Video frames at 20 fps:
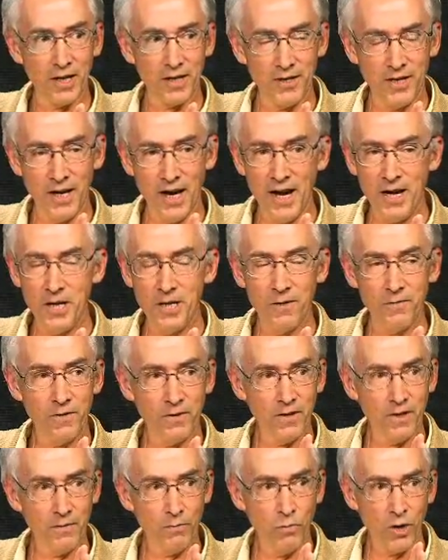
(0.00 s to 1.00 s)
the idea of
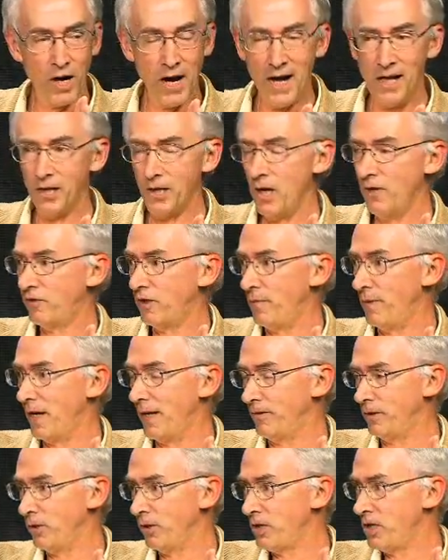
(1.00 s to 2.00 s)
morality from an
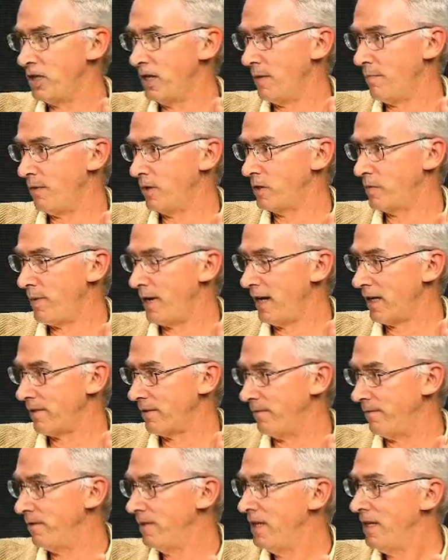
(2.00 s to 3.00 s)
evolutionary
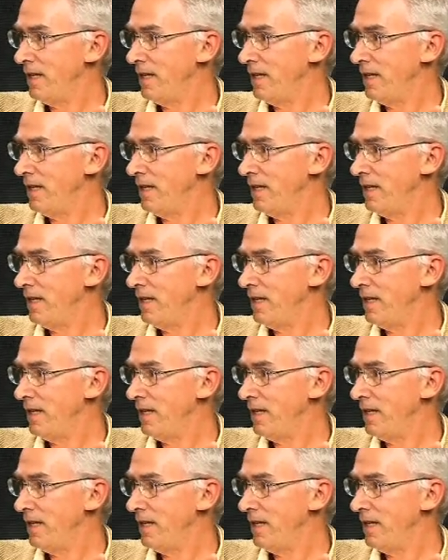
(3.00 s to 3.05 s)
perspective